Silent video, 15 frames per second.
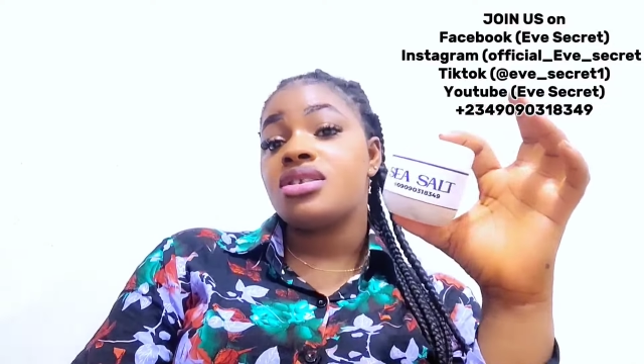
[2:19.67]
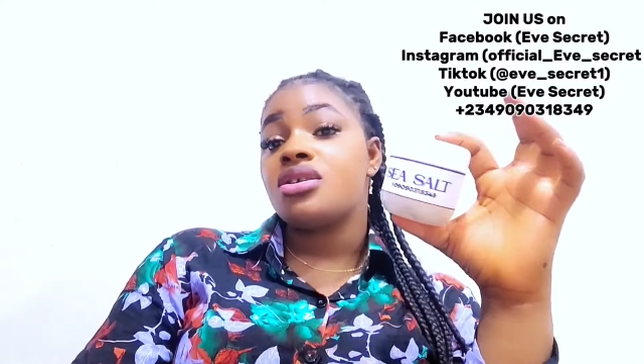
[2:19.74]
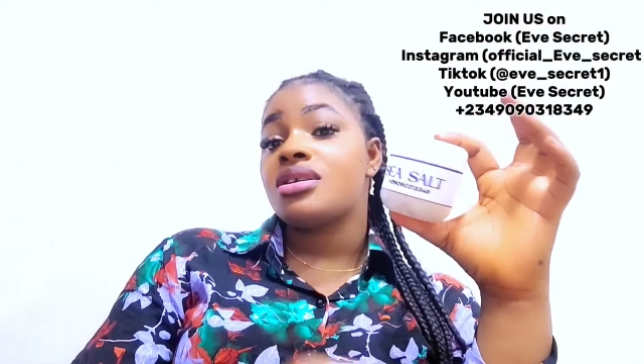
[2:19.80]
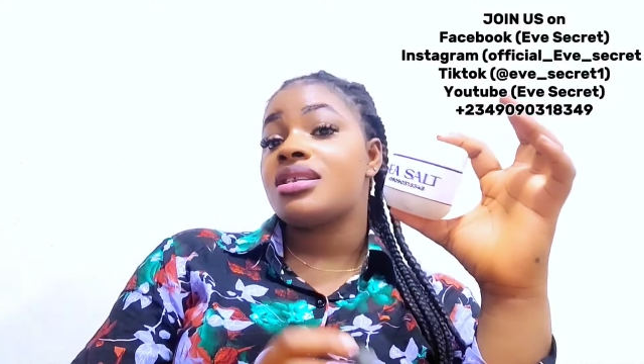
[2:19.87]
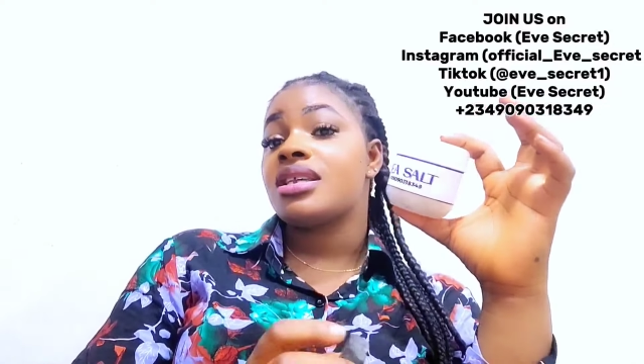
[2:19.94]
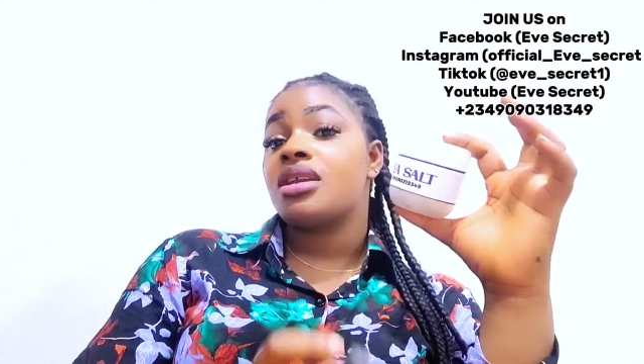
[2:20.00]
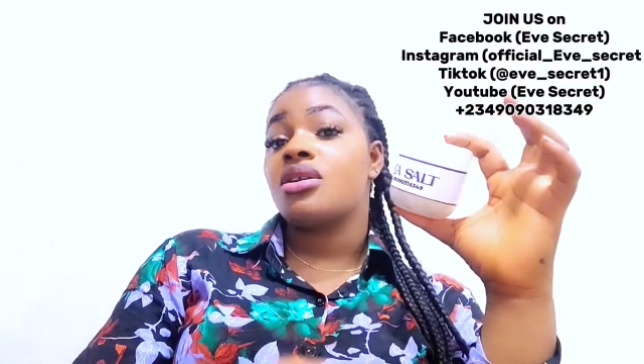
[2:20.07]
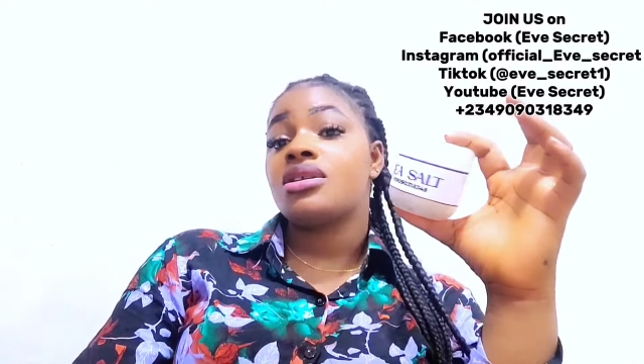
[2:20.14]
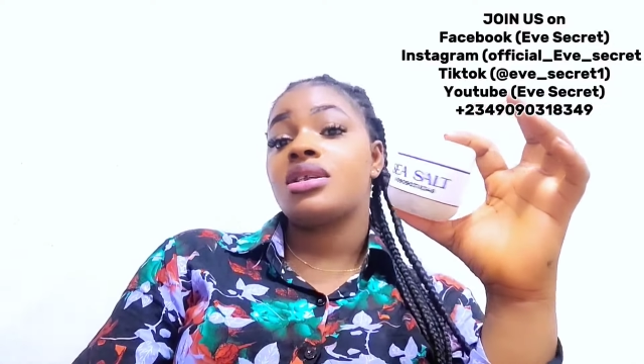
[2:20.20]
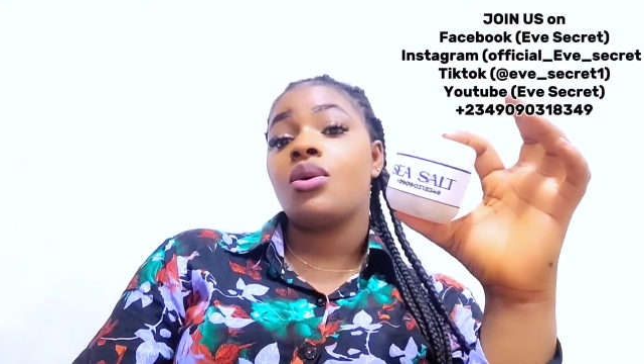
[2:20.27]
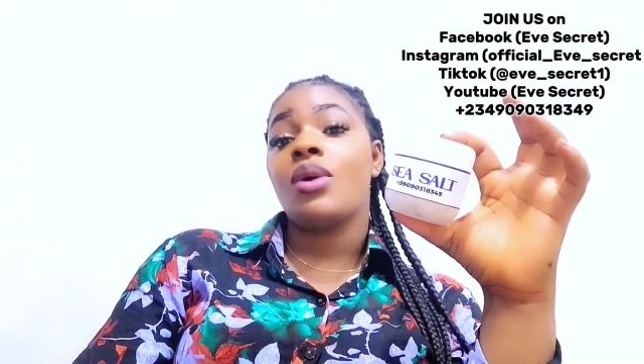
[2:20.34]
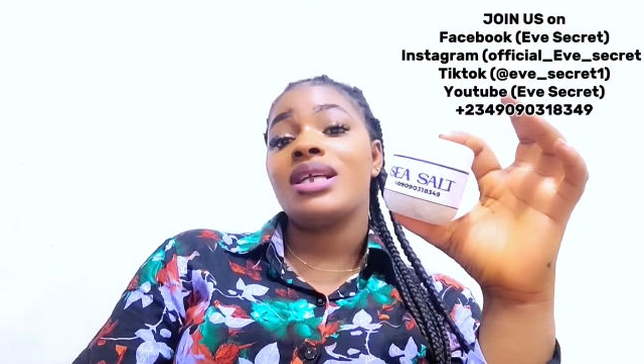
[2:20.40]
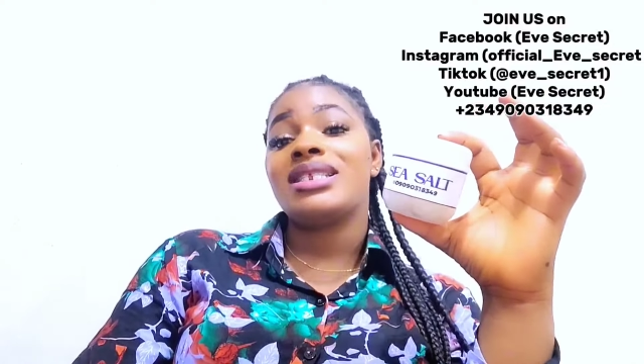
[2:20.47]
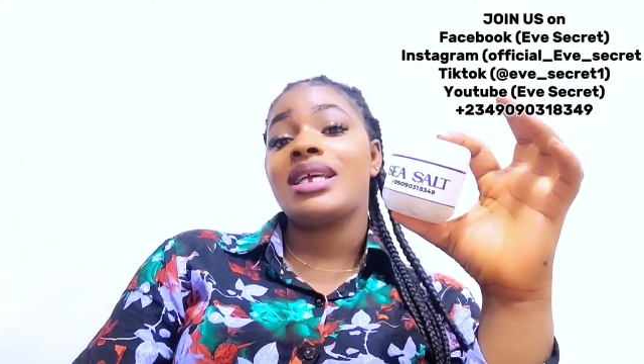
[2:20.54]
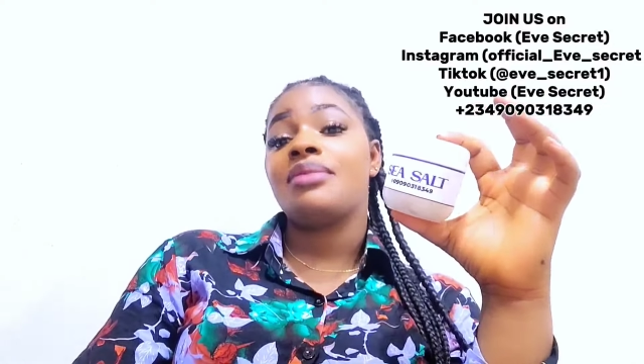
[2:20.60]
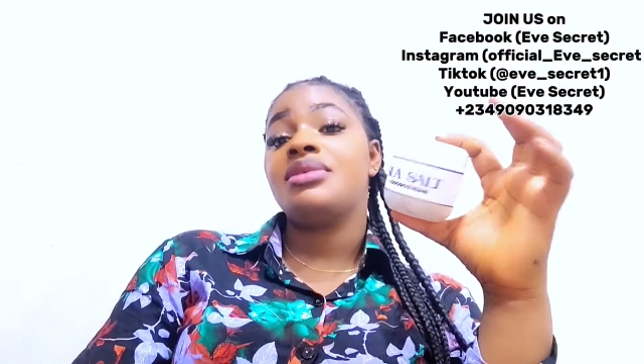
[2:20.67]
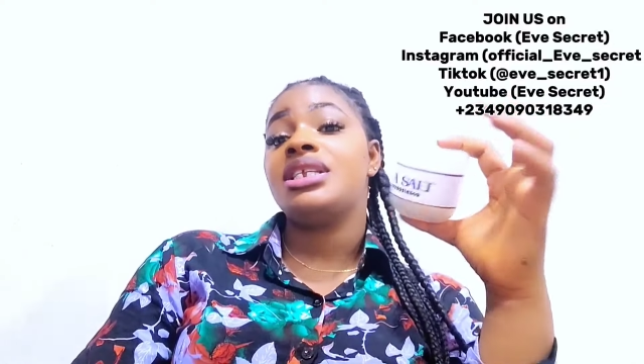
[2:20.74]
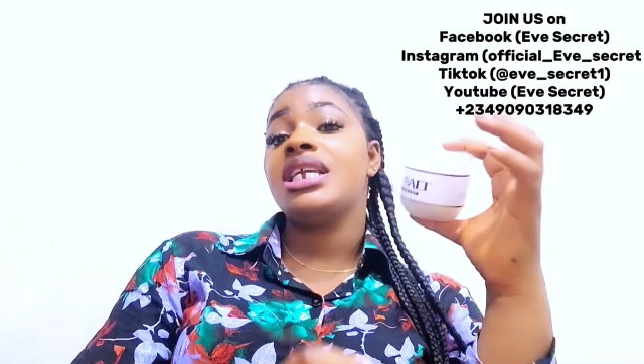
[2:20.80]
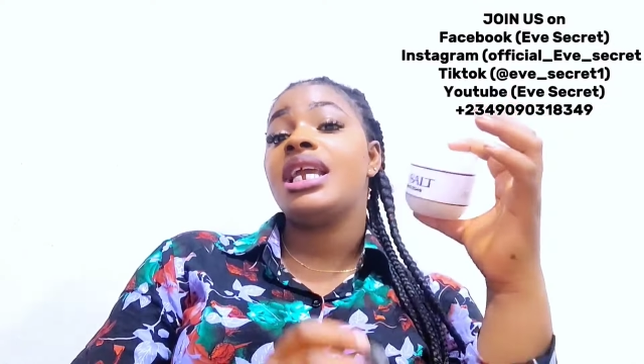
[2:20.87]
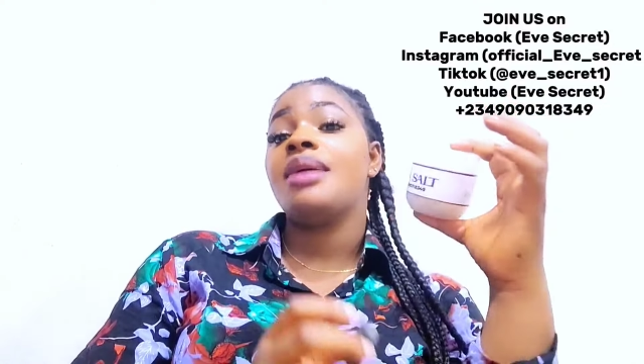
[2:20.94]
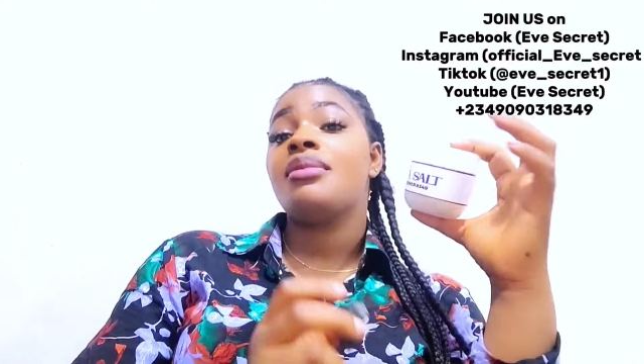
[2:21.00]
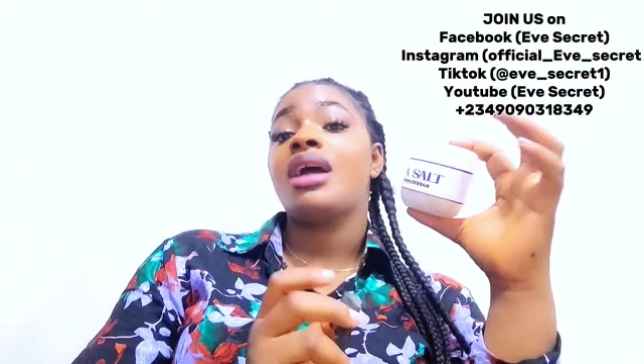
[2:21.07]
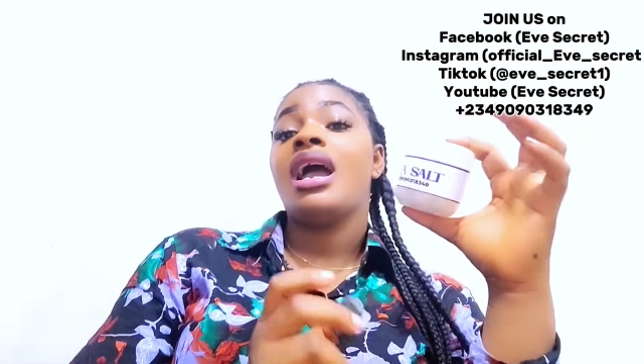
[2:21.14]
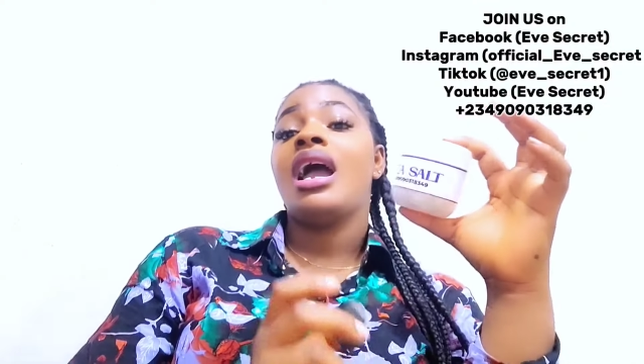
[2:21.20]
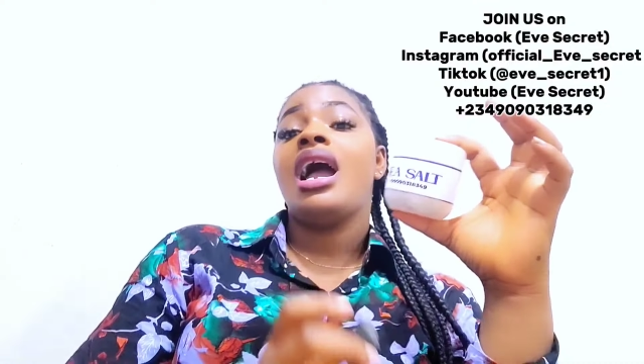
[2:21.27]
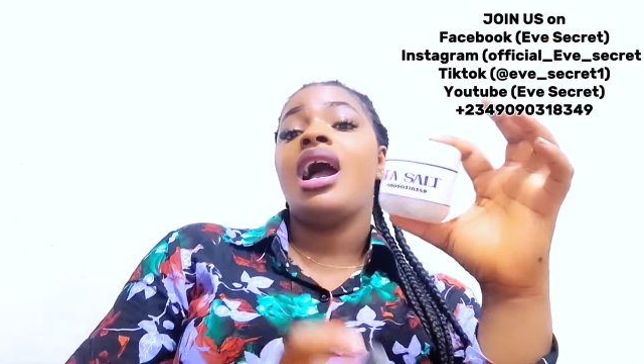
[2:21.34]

Just send us a WhatsApp DM